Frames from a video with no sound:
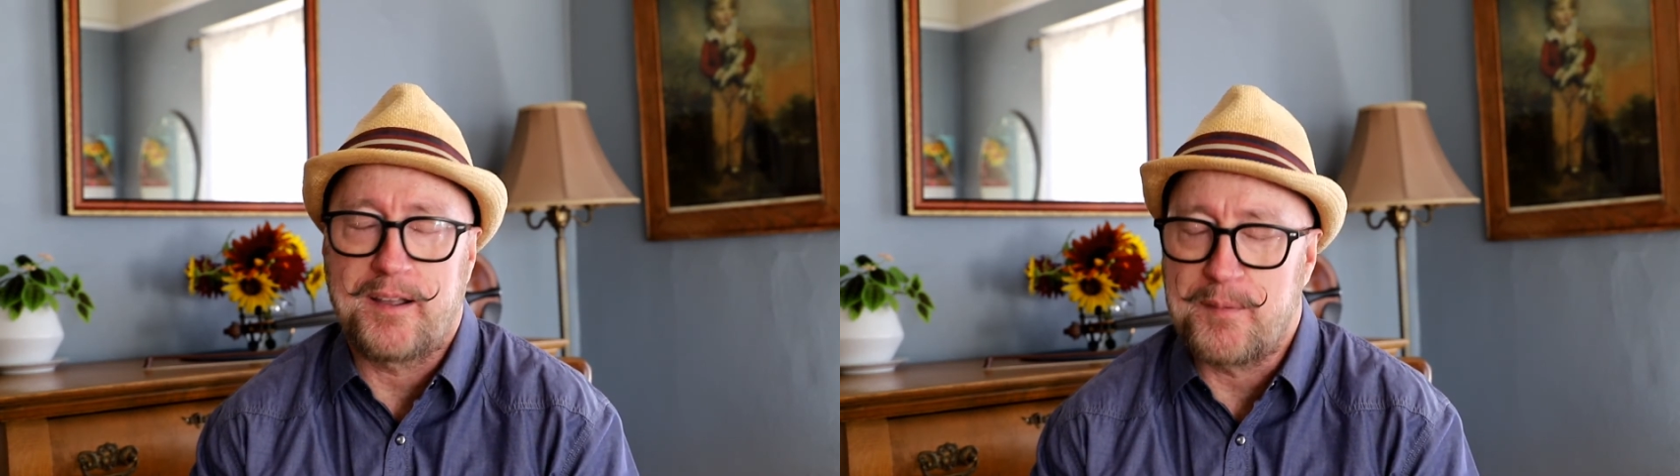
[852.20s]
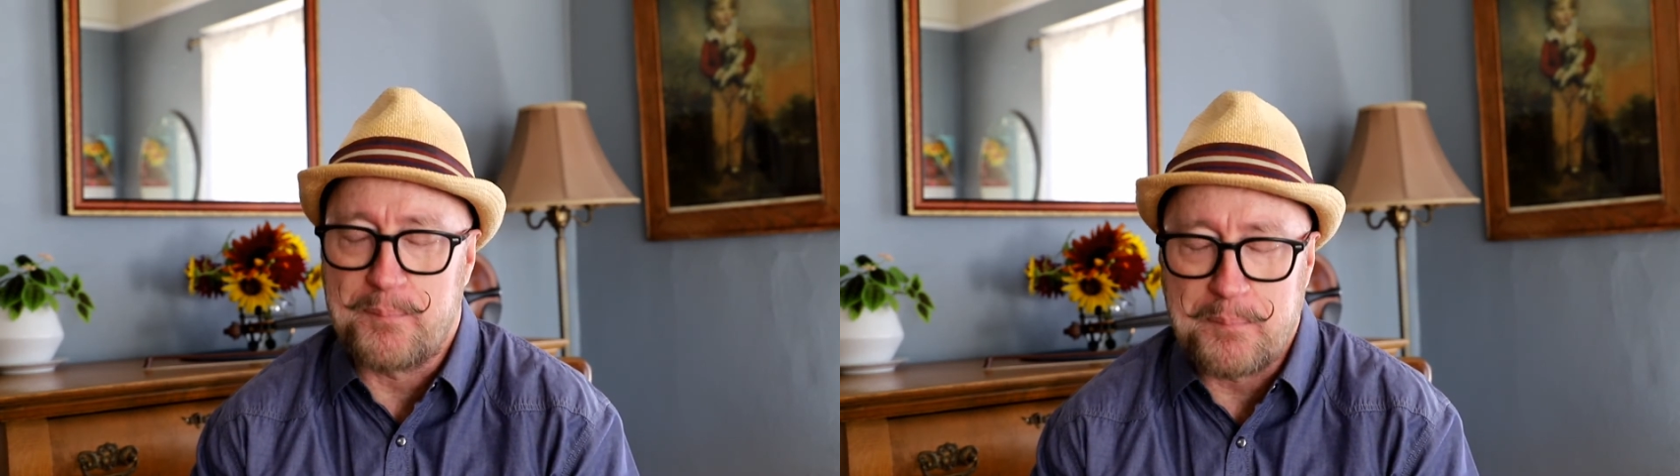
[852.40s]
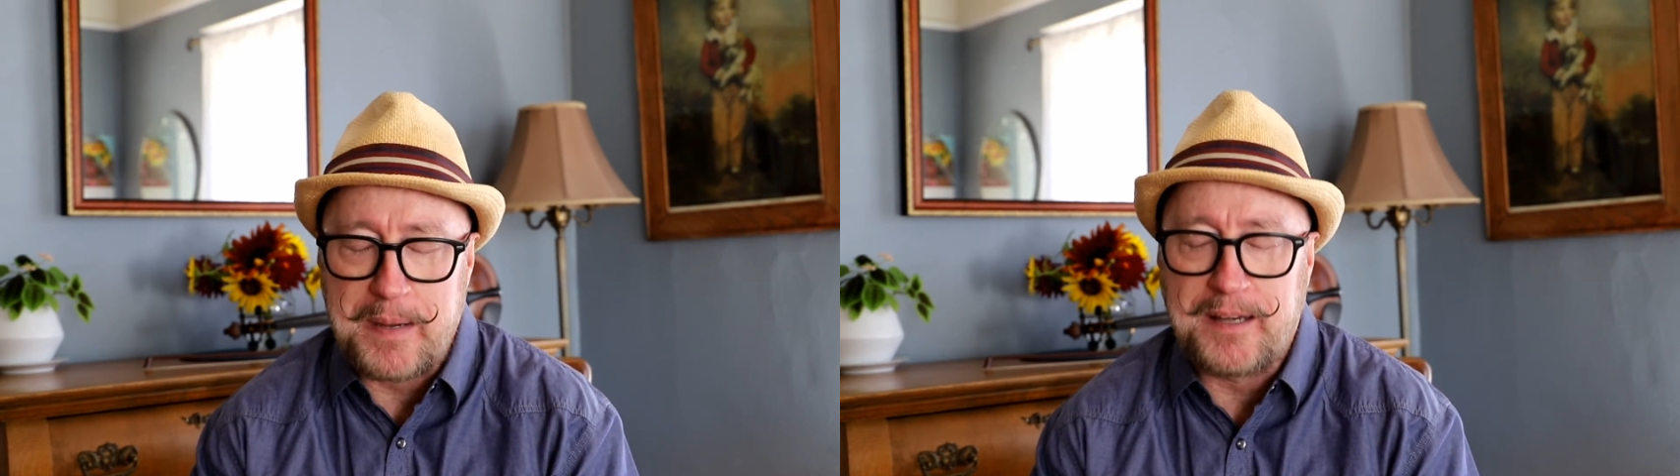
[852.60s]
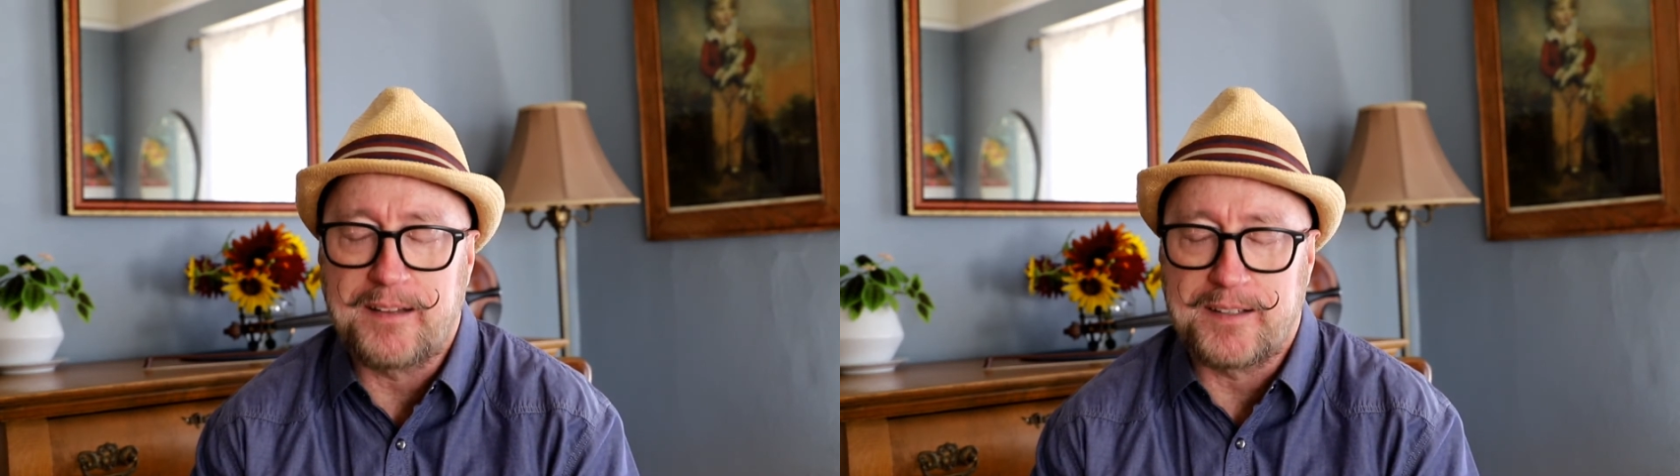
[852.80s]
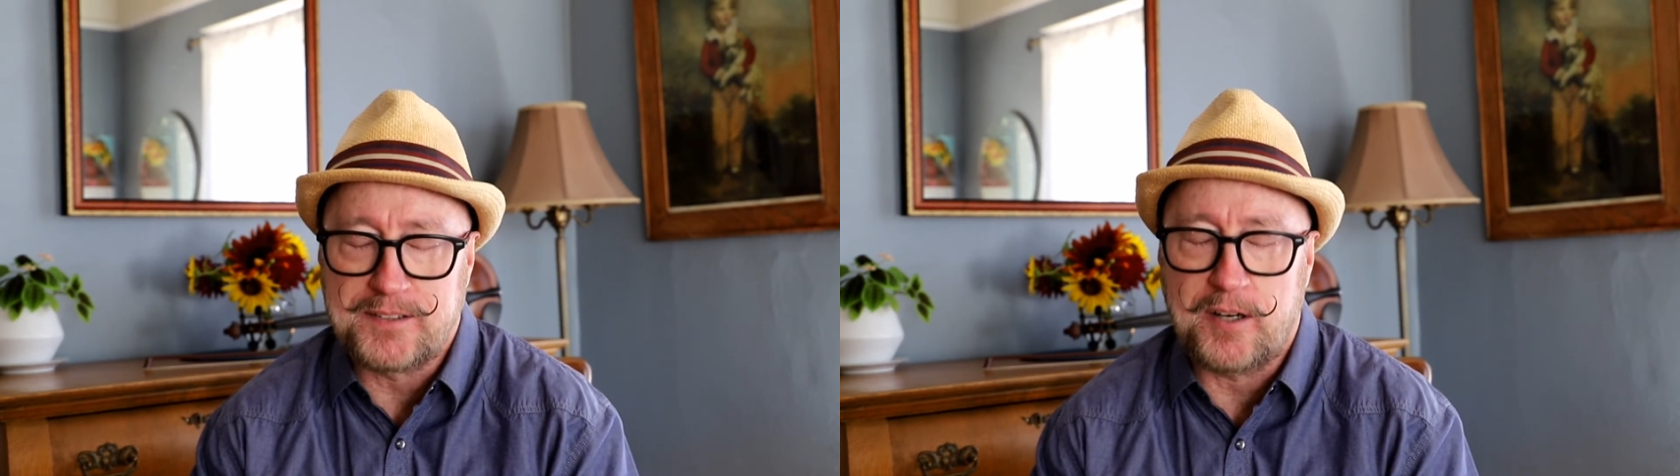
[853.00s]

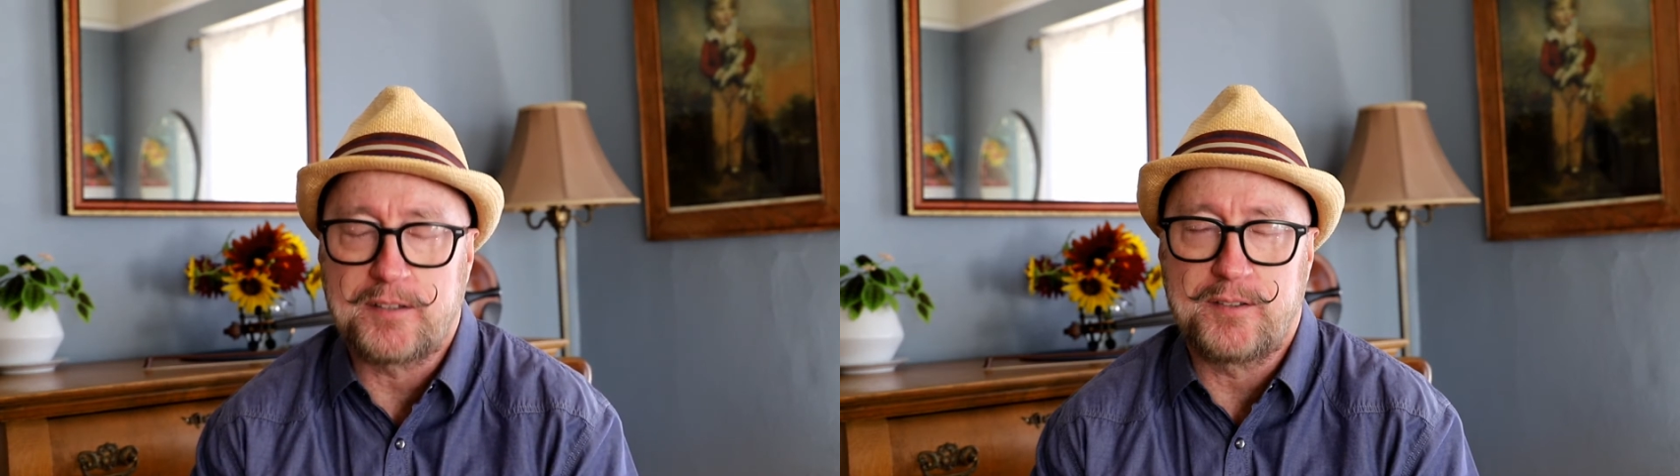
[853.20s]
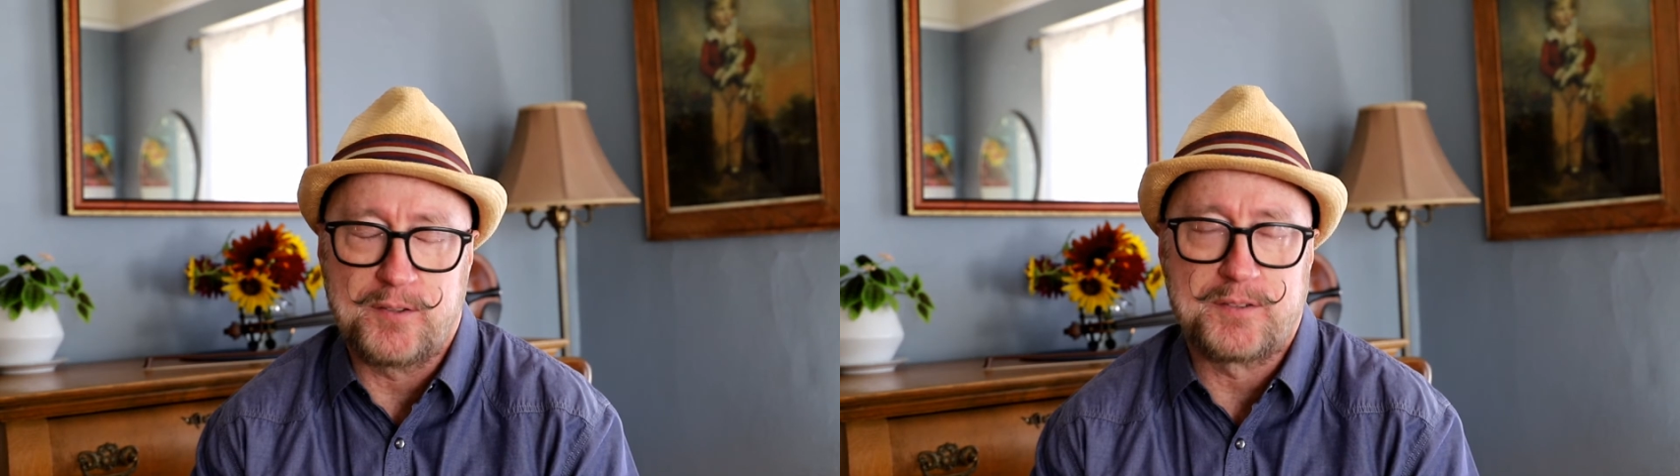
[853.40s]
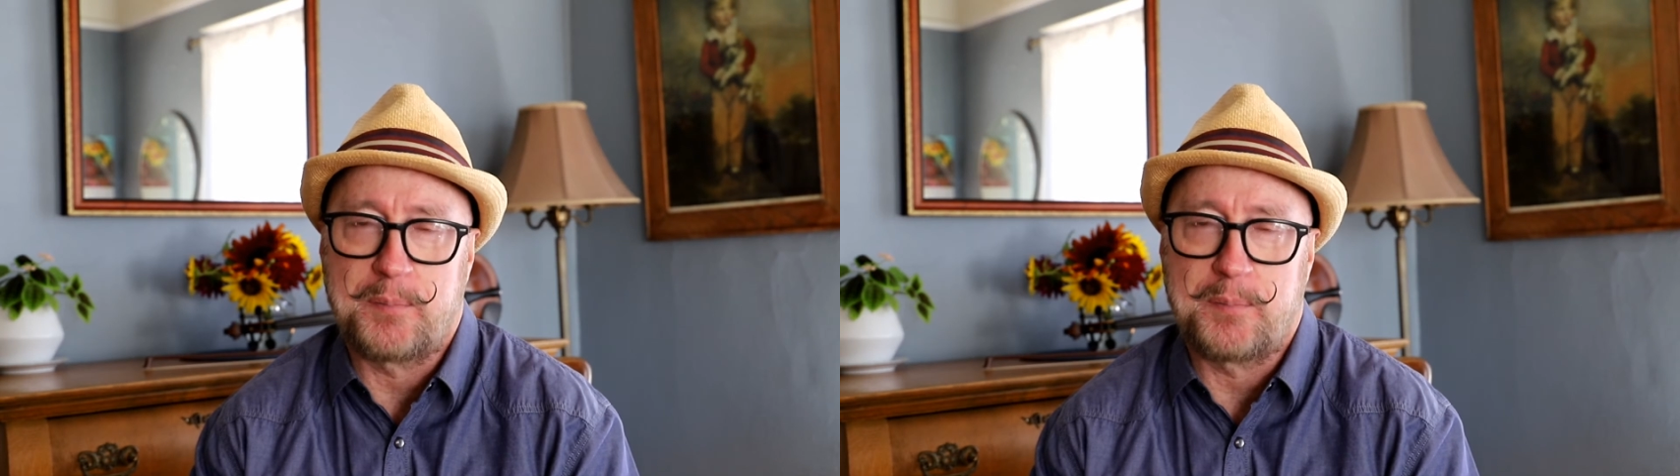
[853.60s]
immediately start to do